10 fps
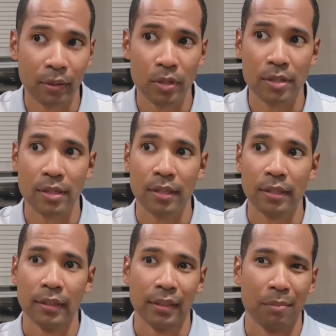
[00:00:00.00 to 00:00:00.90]
And it was
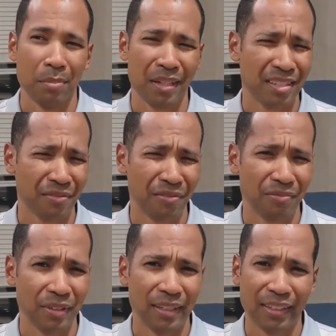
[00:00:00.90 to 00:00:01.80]
a mix of
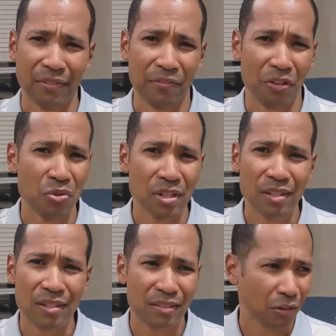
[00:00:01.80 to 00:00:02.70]
uh,
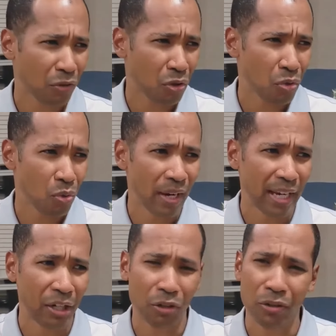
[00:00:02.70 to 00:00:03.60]
confusion, sorrow,
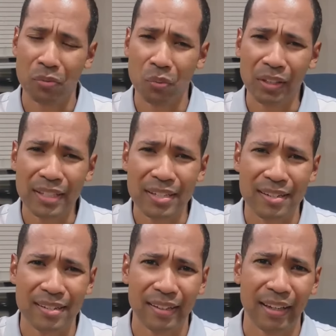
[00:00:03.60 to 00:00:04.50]
anger, and really
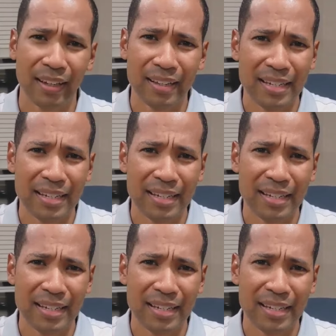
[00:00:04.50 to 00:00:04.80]
just